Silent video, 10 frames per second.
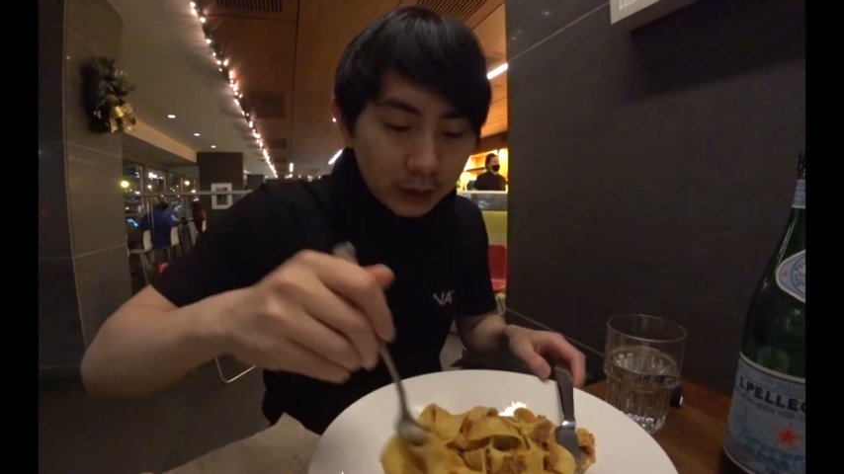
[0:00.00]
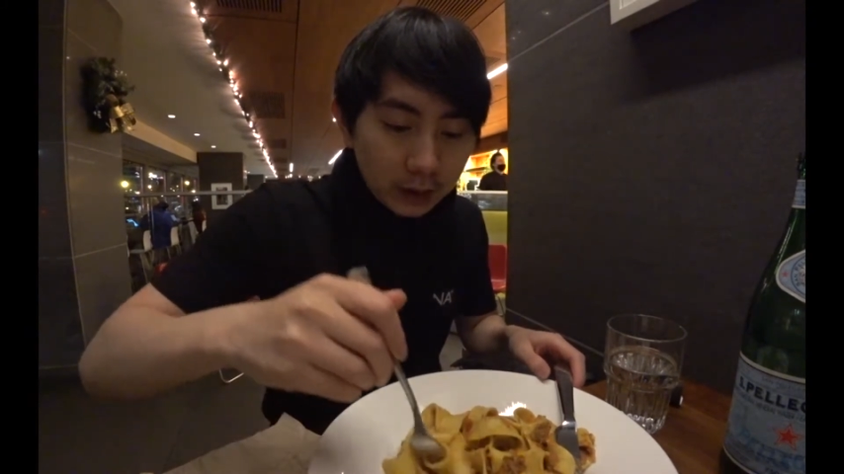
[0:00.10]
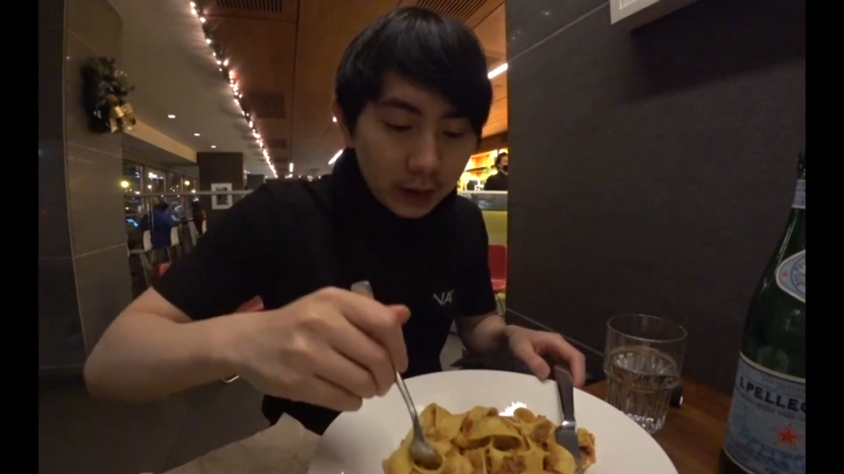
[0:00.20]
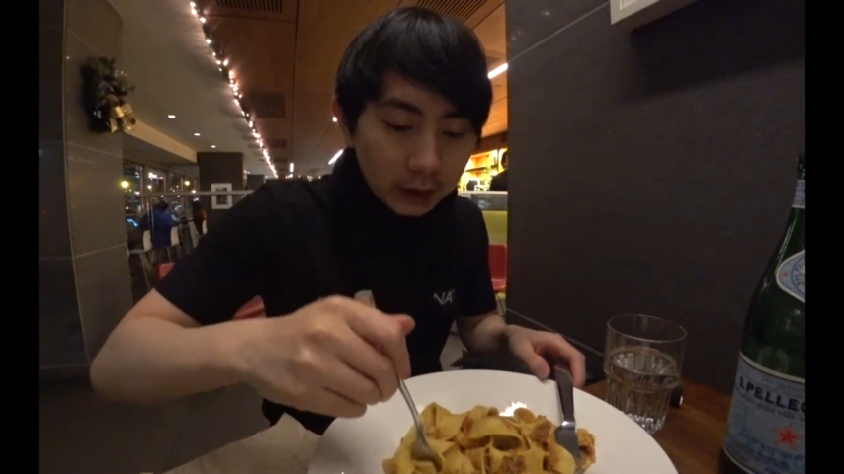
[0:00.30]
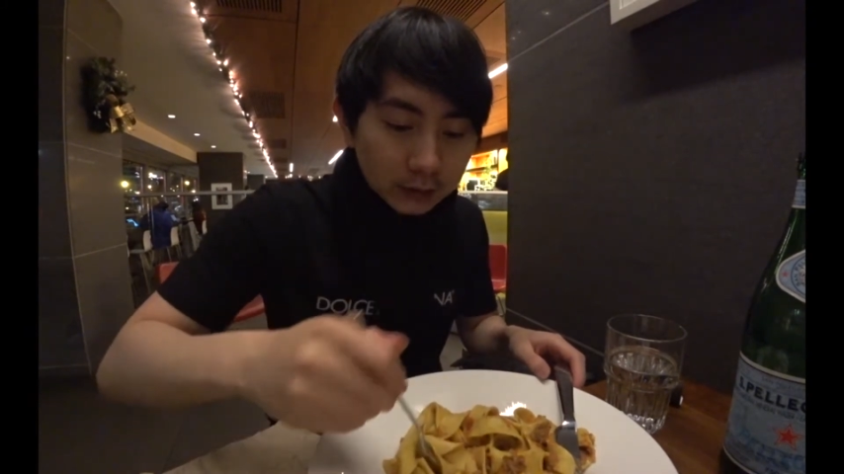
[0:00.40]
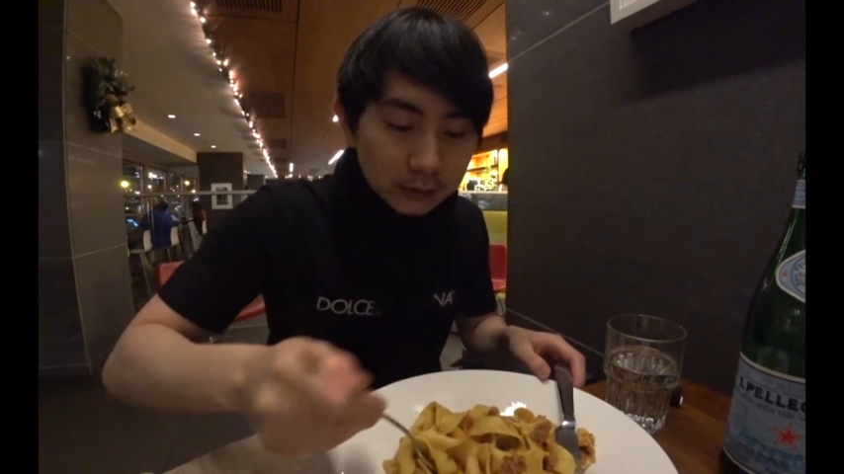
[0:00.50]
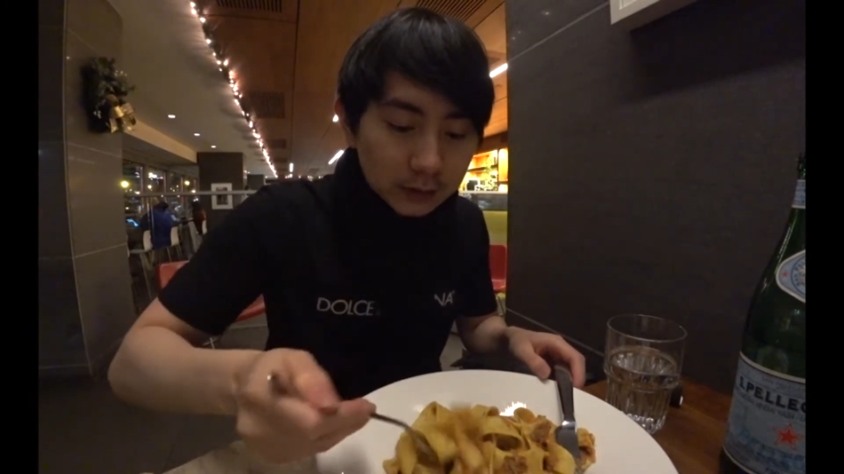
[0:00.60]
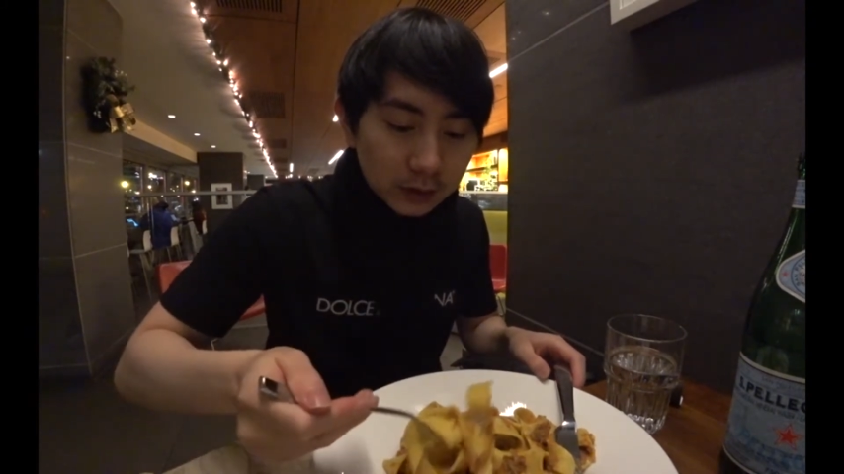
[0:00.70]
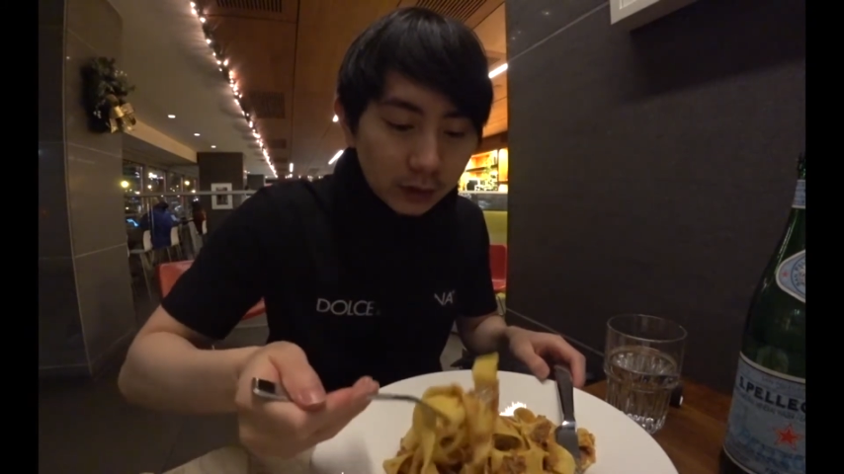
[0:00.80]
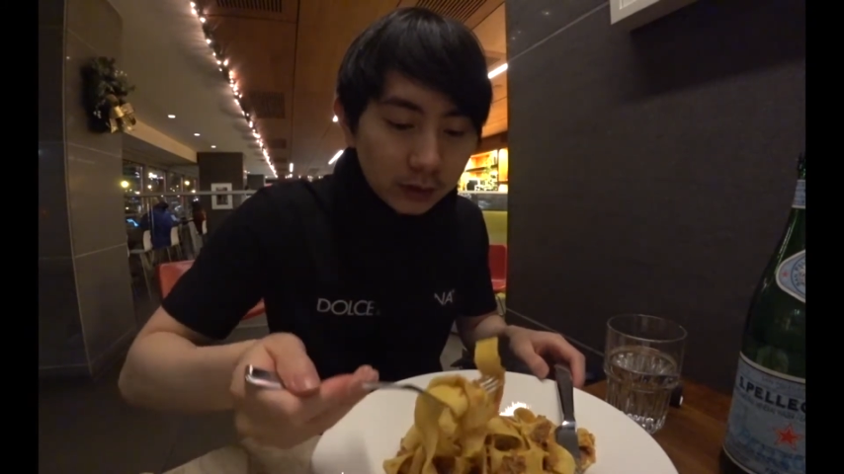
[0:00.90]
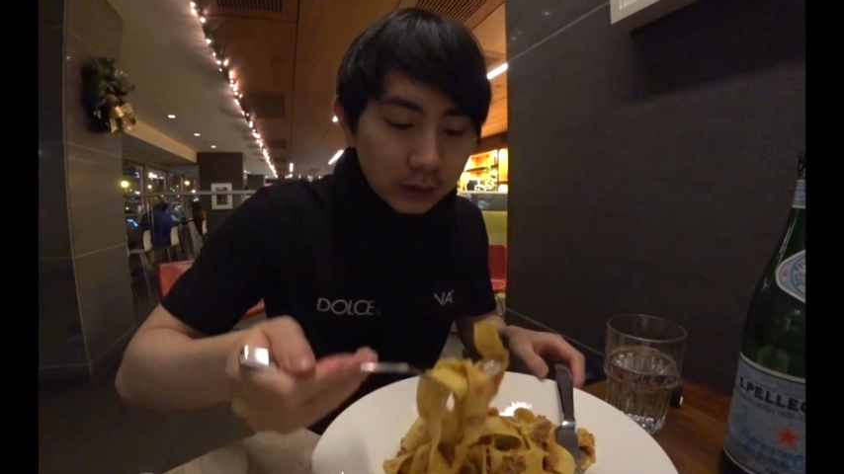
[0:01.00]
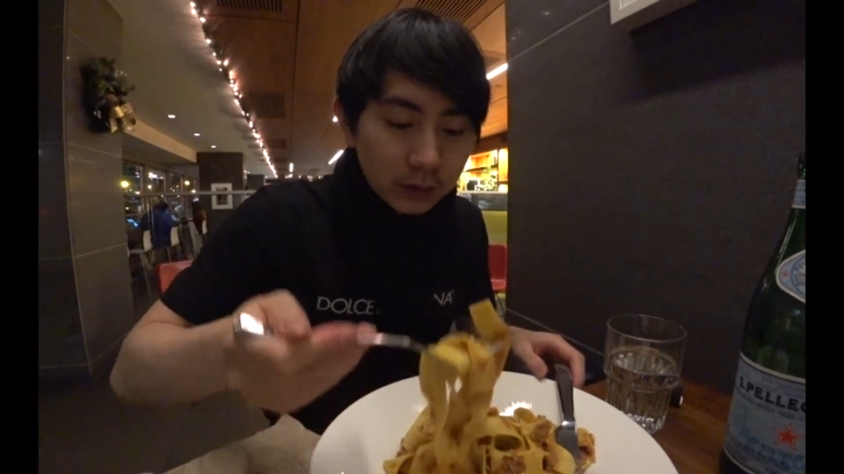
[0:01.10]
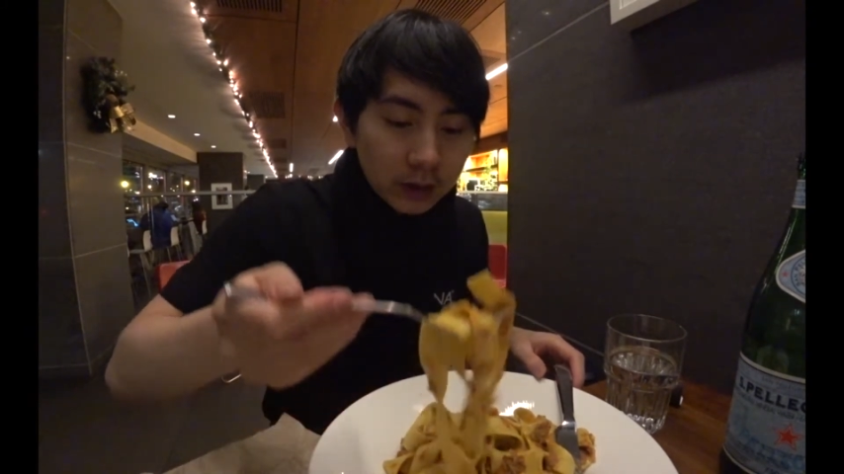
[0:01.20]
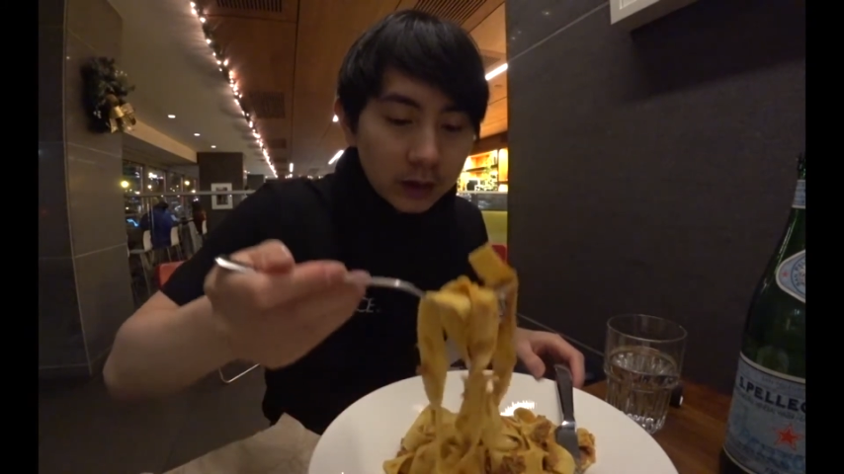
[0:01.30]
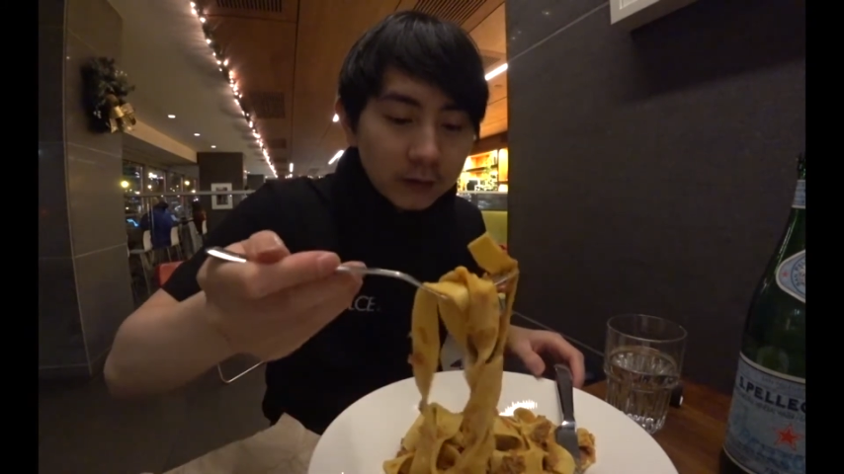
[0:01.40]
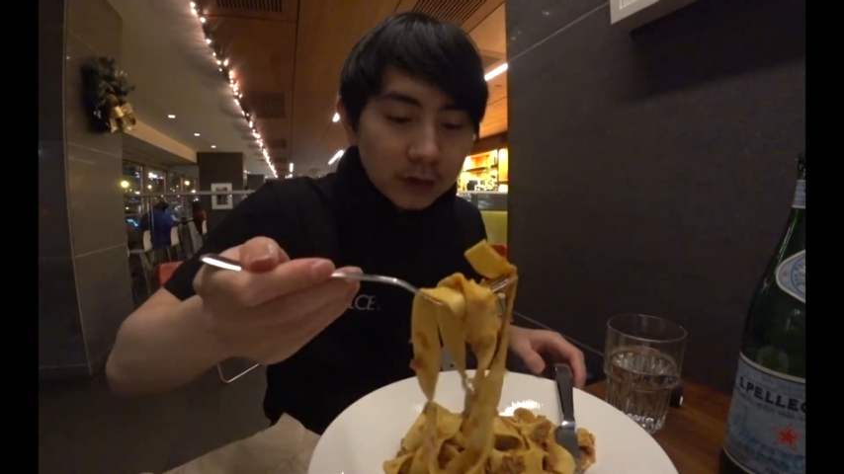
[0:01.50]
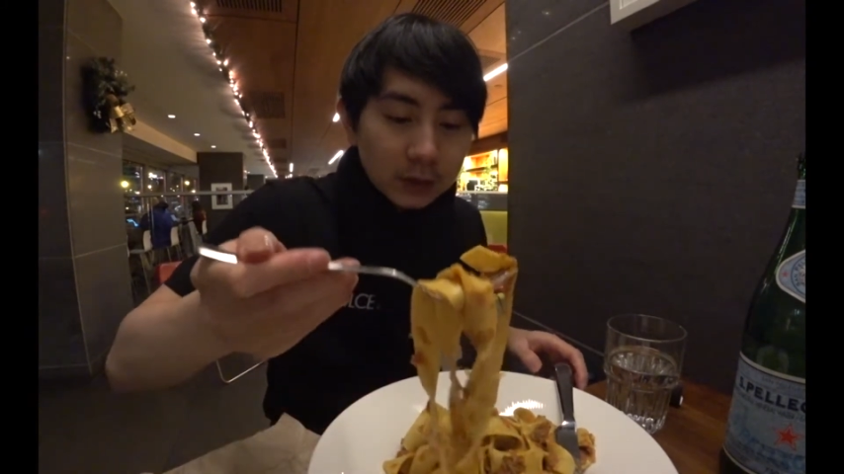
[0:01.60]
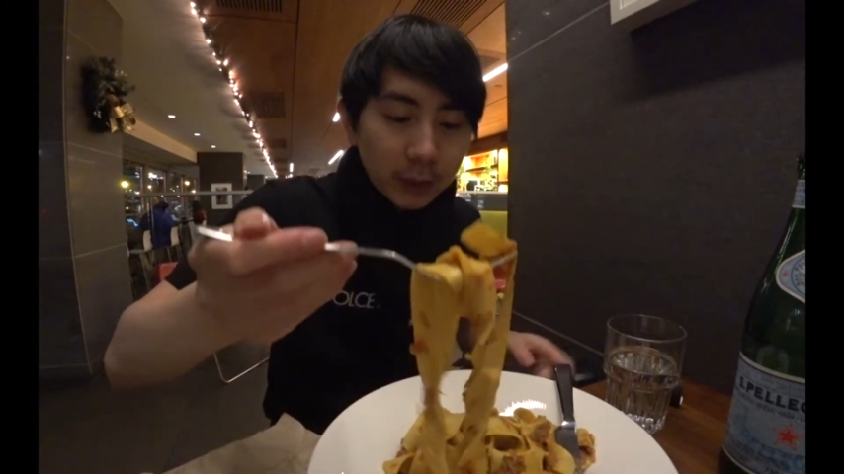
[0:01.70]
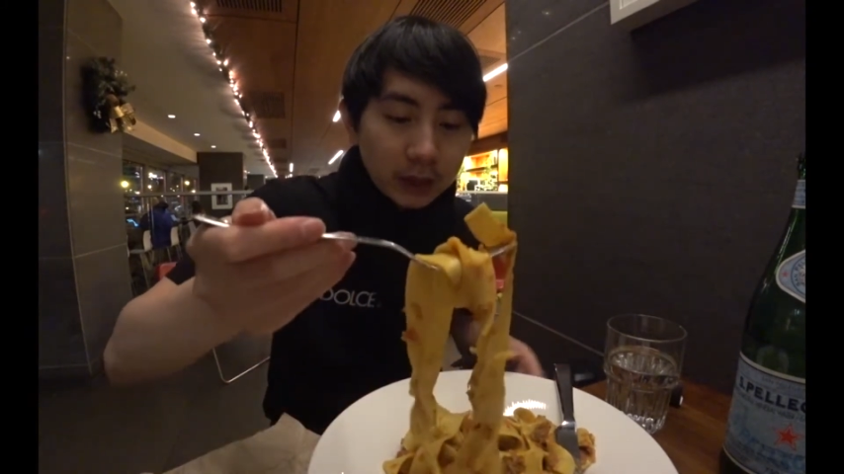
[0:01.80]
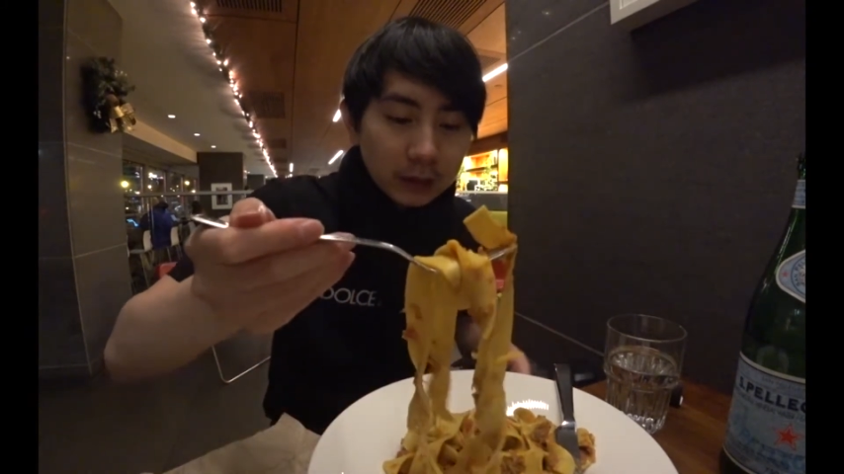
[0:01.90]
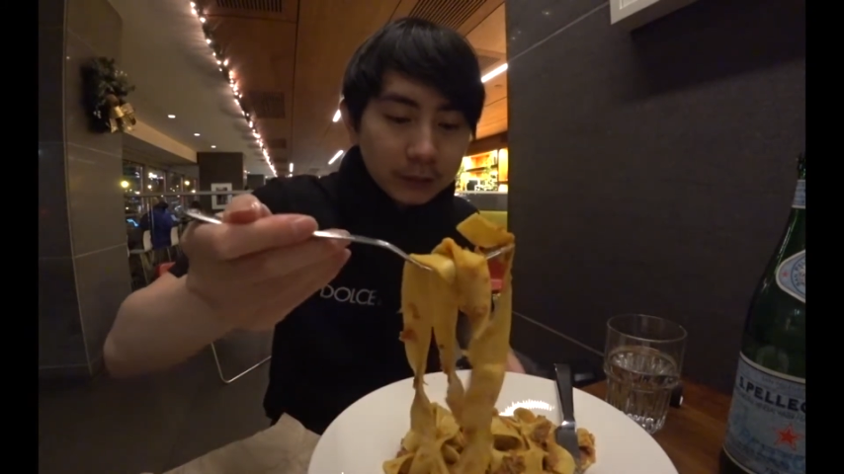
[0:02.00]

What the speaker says: Yeah. So first bite.